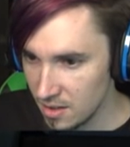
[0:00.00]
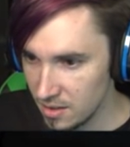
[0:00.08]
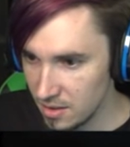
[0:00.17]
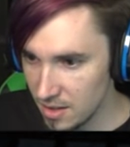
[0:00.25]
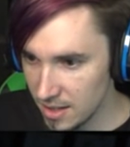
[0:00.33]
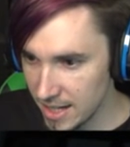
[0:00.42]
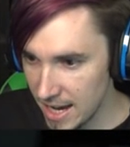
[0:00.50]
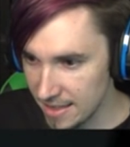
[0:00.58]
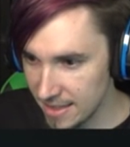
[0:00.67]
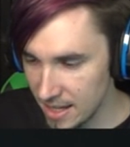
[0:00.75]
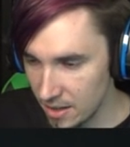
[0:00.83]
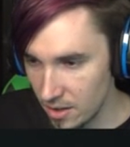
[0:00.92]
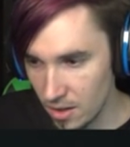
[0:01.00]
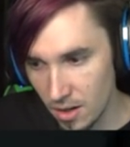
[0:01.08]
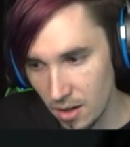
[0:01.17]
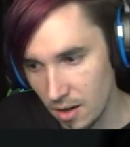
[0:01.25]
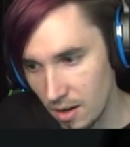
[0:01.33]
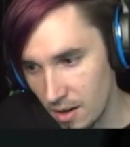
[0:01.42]
Look at that!
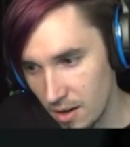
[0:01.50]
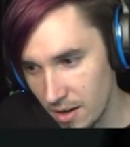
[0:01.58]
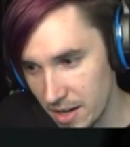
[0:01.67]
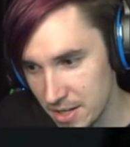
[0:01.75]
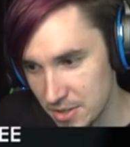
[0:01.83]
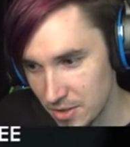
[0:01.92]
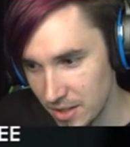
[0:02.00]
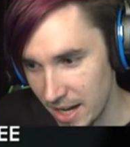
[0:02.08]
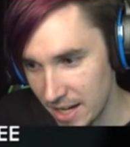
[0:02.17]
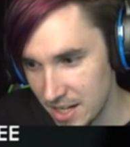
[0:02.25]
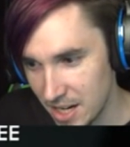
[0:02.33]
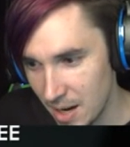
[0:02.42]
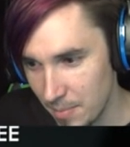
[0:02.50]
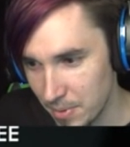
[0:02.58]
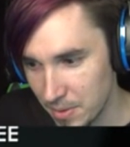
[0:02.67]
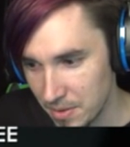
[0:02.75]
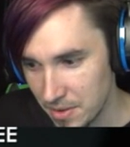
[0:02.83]
Oh, Hinterland Cup.